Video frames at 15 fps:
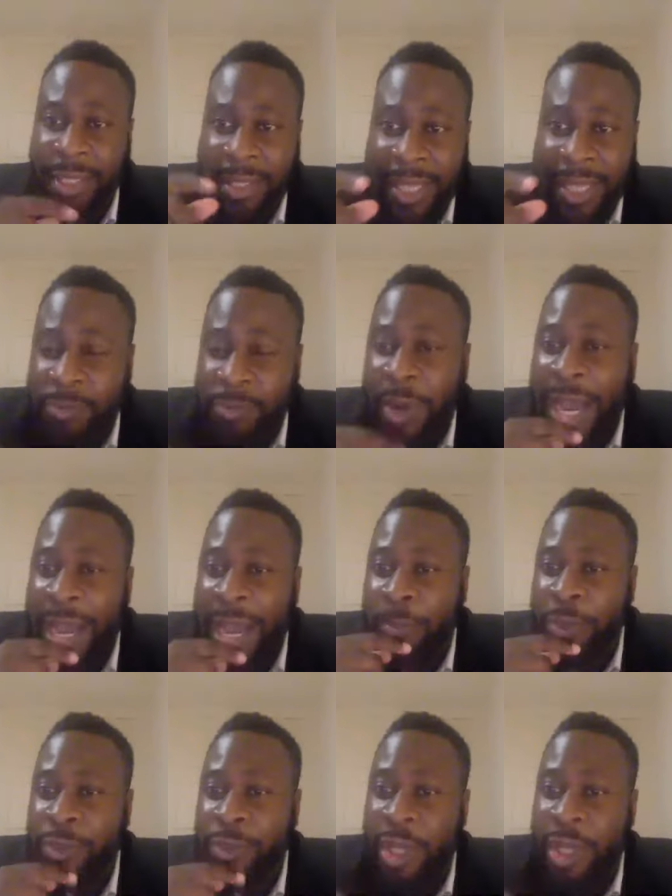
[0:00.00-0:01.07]
That's what
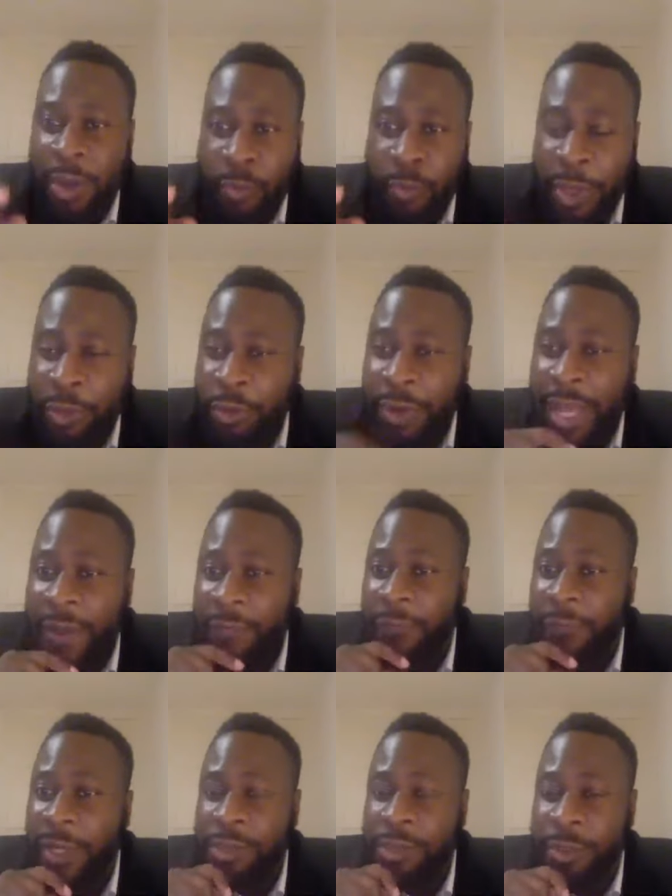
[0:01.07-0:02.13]
happens when you don't have
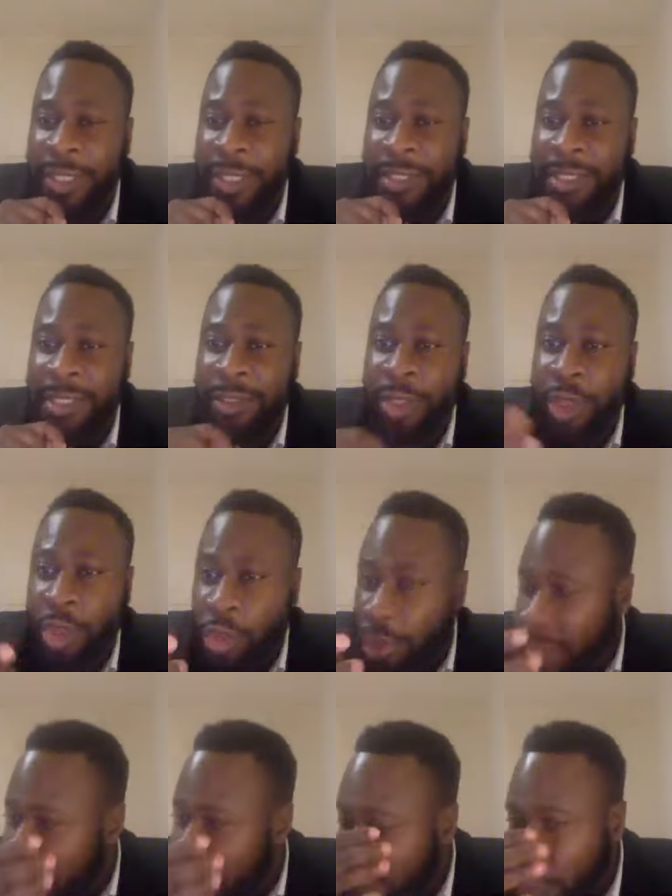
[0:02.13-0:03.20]
fresh anointing. You,
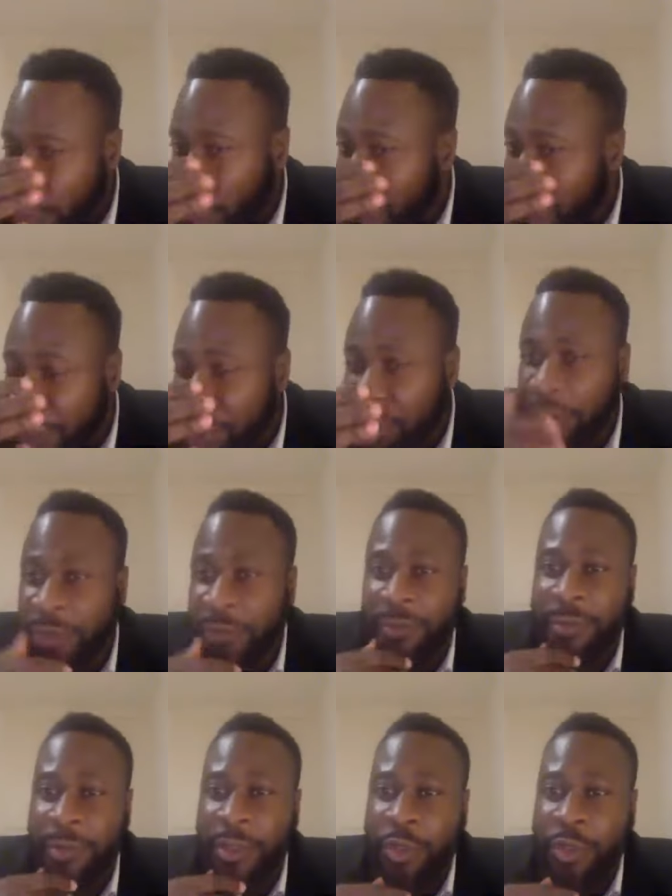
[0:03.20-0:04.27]
even your
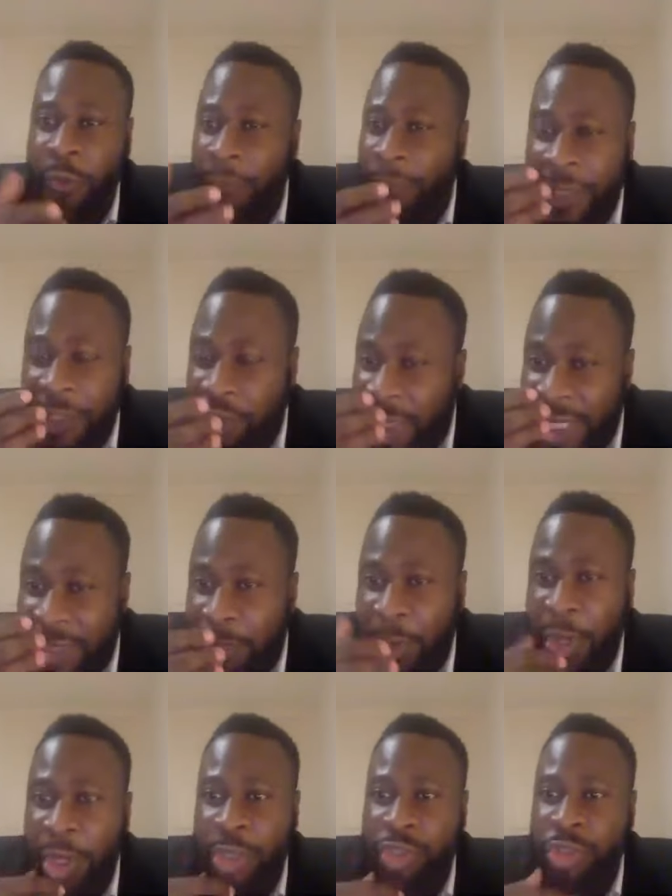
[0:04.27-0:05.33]
vision, your vision is
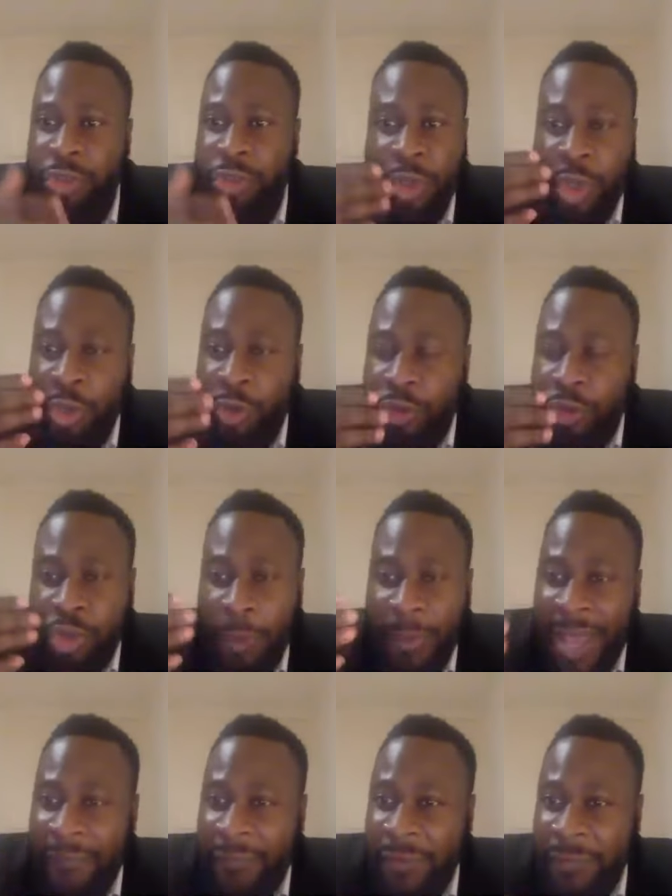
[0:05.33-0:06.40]
blurred. You you stop
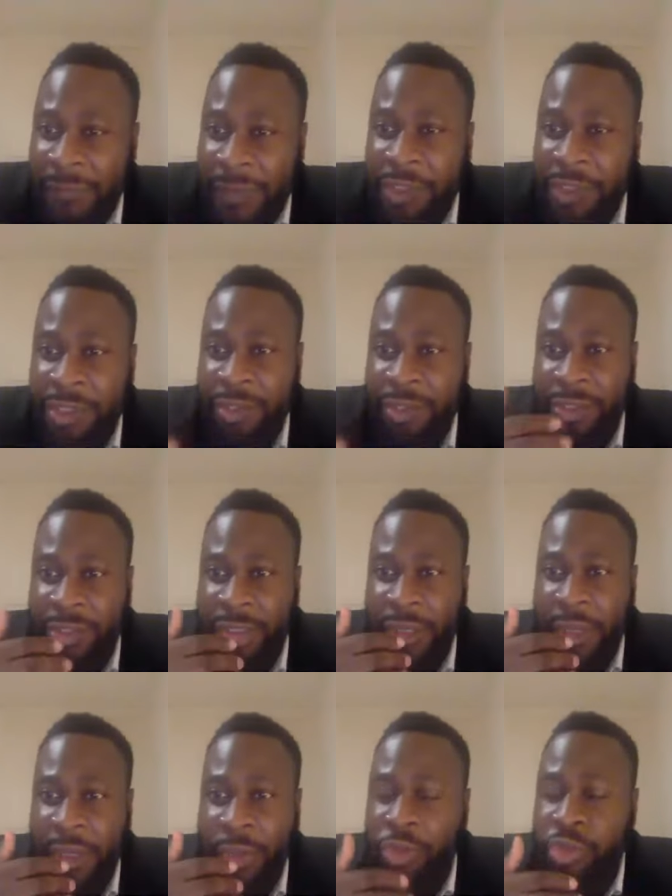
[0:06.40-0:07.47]
having visions.
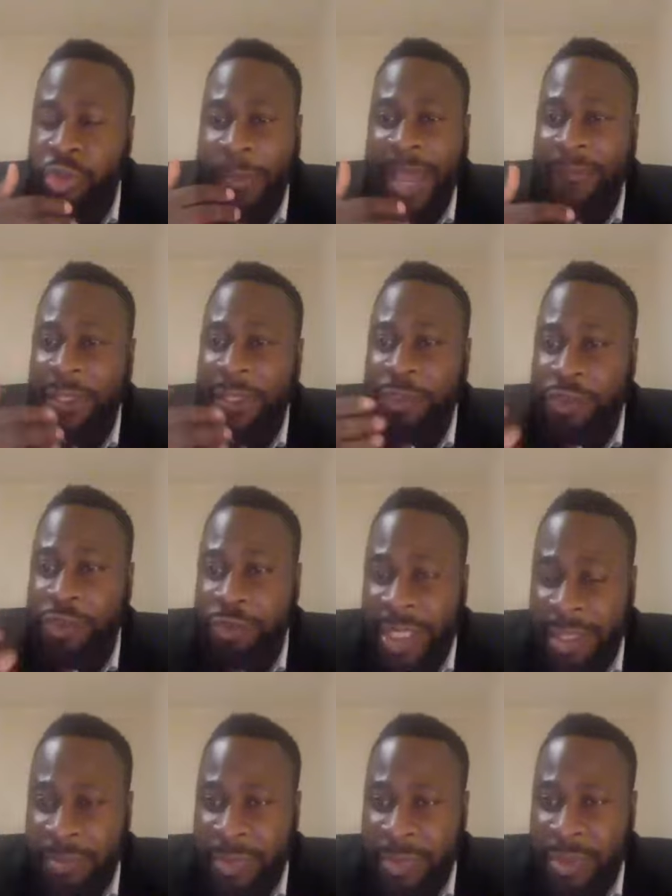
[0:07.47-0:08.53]
You stop having
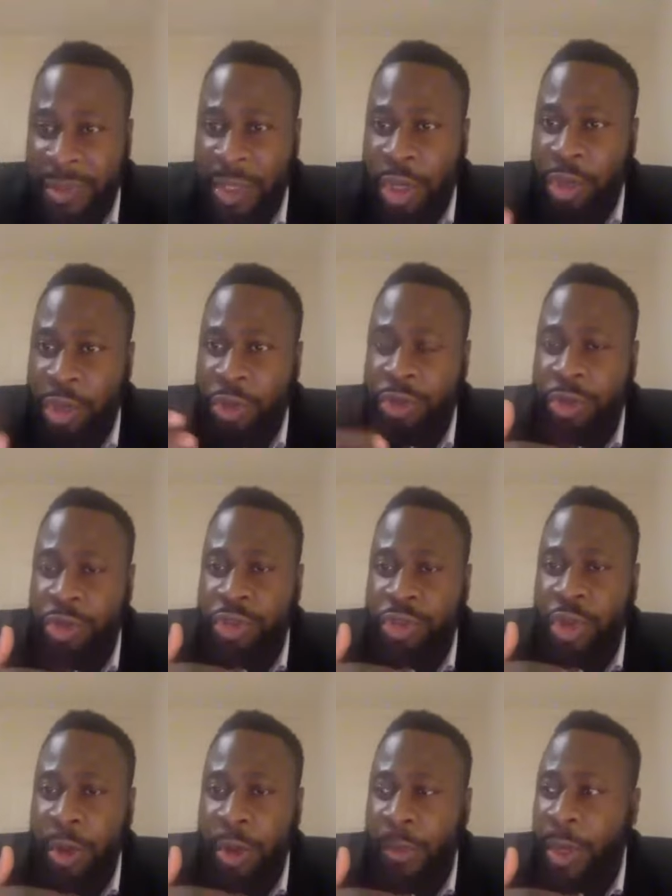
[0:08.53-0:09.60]
dreams. You you
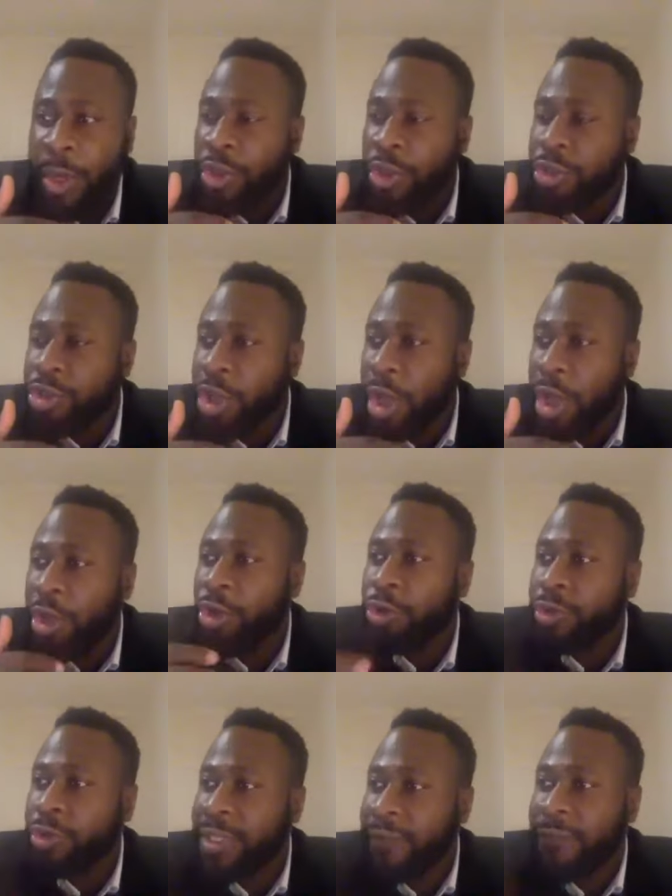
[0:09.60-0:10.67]
stop you start
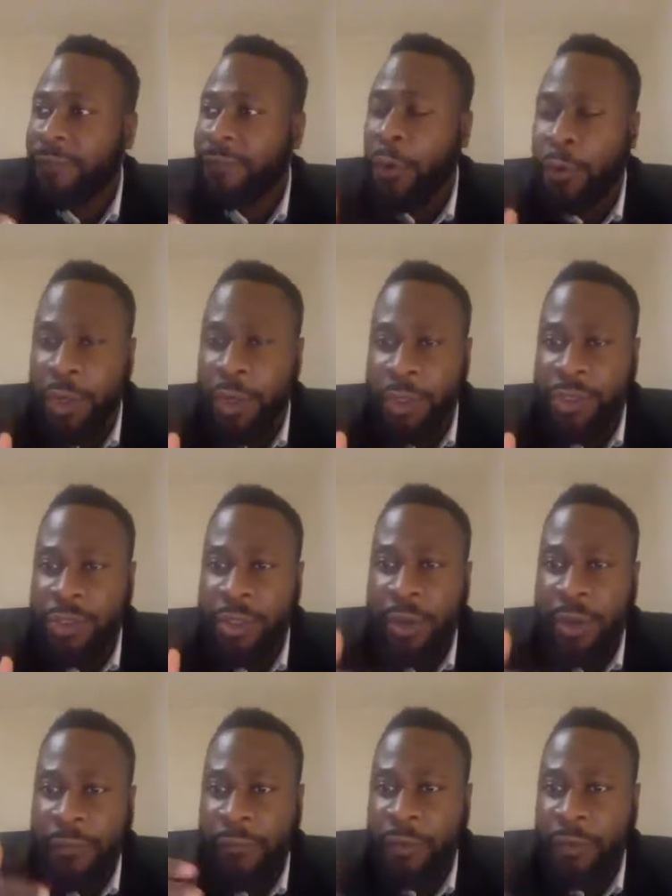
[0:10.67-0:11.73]
losing focus
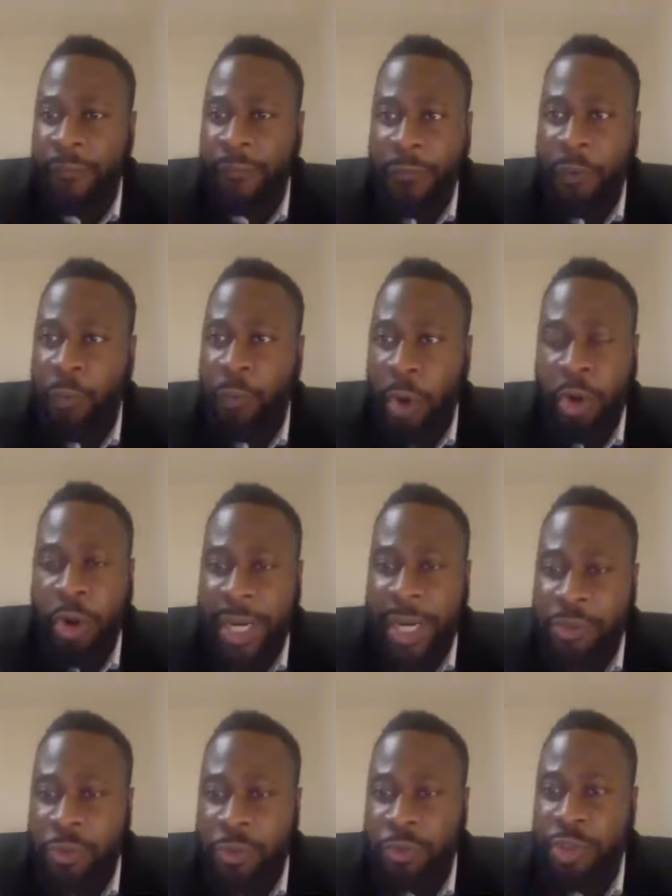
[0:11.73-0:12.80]
for for what God
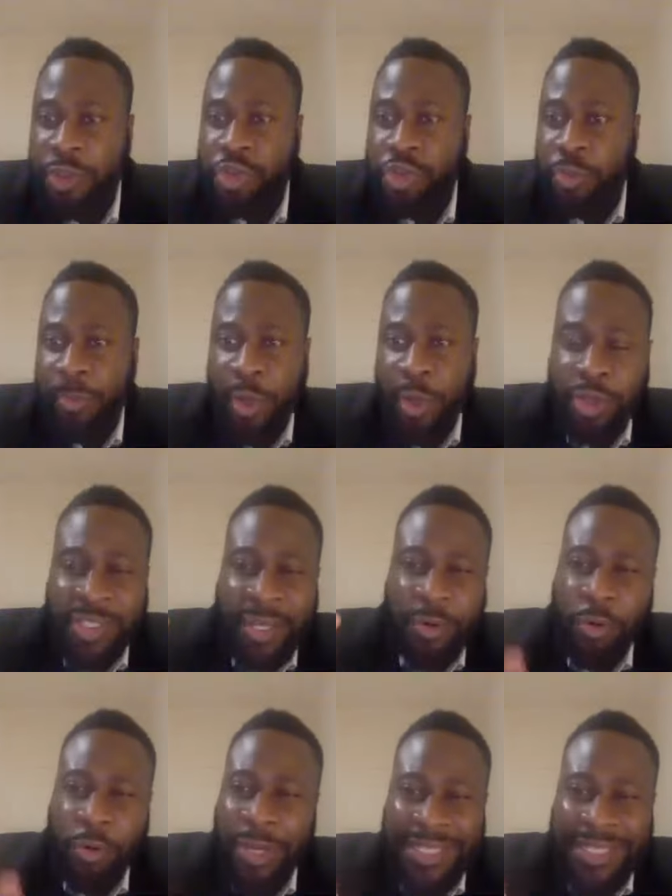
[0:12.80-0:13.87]
has called you to do because the
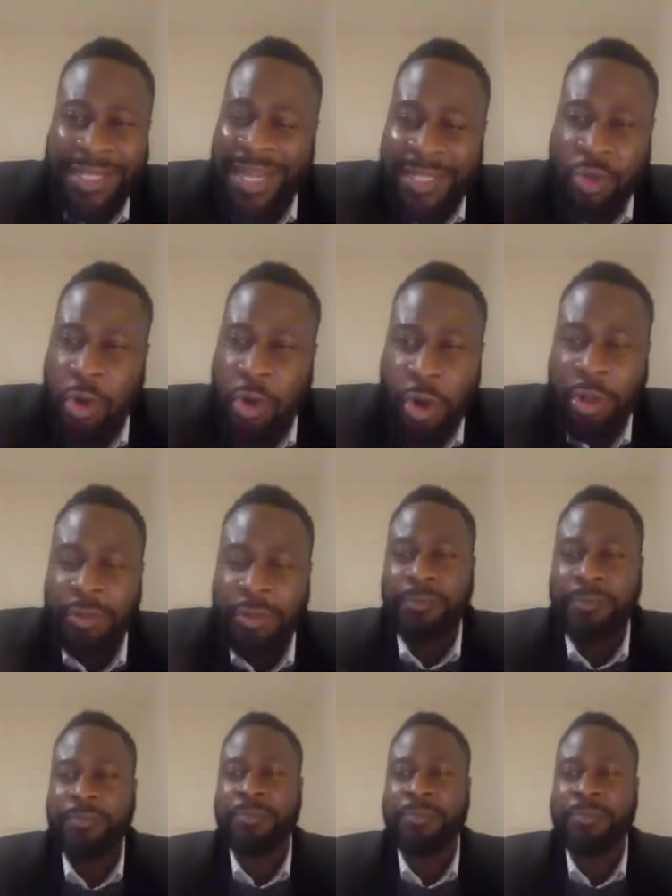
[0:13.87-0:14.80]
anointing has gone.